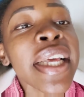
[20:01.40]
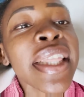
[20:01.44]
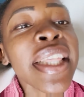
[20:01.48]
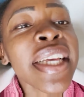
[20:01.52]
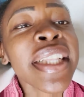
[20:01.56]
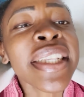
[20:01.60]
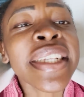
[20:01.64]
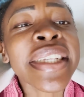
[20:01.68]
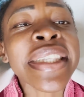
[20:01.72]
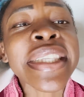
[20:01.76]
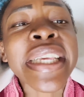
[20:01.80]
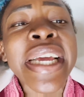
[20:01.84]

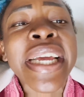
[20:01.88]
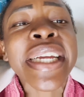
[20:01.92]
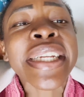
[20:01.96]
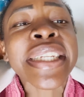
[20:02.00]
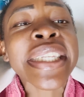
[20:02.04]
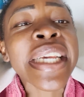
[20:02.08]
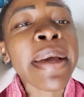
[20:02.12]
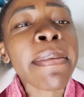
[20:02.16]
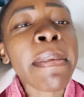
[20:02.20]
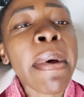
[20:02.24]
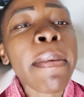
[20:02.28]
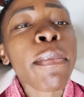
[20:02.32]
think the second
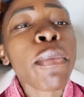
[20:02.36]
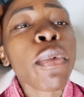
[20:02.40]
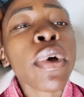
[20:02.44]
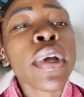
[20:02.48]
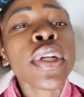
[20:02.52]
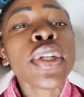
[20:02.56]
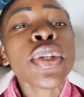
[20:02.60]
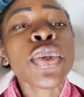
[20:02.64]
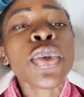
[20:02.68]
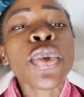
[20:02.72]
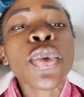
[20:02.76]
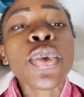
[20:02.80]
time I'm
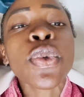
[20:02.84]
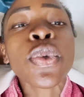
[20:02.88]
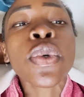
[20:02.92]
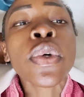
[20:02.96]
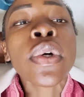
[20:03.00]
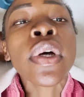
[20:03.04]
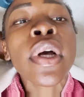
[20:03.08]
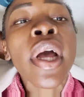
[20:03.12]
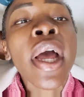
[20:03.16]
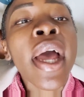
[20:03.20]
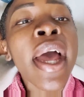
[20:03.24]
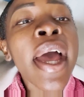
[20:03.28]
going
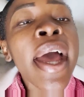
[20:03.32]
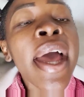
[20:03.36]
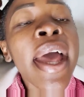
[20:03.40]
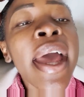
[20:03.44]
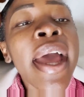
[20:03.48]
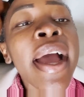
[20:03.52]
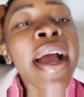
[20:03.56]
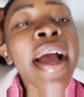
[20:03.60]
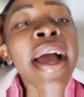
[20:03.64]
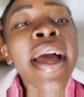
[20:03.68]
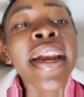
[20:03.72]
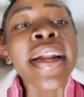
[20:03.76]

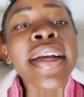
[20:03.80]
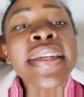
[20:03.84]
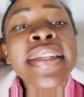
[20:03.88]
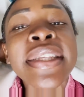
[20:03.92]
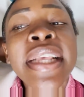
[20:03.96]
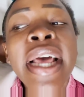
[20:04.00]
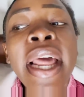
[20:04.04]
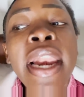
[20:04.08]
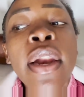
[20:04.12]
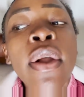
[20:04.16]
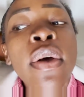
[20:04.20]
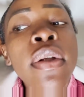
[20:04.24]
to a Ghana
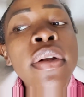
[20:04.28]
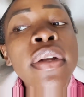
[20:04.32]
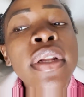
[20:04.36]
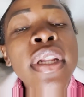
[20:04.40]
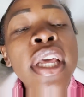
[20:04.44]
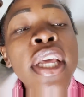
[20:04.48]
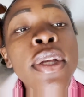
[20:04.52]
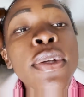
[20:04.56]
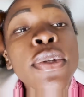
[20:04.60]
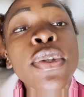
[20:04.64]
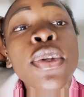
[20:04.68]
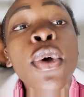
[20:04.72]
salon,
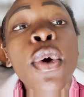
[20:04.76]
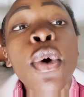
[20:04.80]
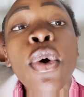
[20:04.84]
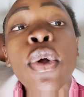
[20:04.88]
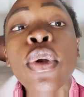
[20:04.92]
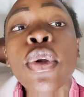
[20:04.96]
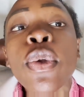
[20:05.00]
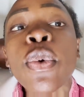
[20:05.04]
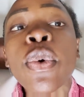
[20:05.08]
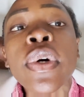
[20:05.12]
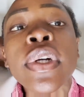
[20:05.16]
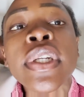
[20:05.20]
they use
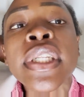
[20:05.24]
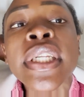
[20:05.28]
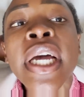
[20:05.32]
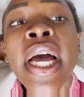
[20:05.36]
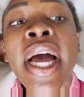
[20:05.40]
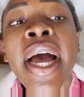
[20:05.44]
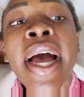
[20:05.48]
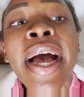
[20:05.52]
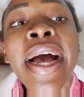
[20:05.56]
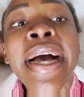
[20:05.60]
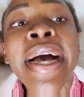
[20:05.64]
cold water.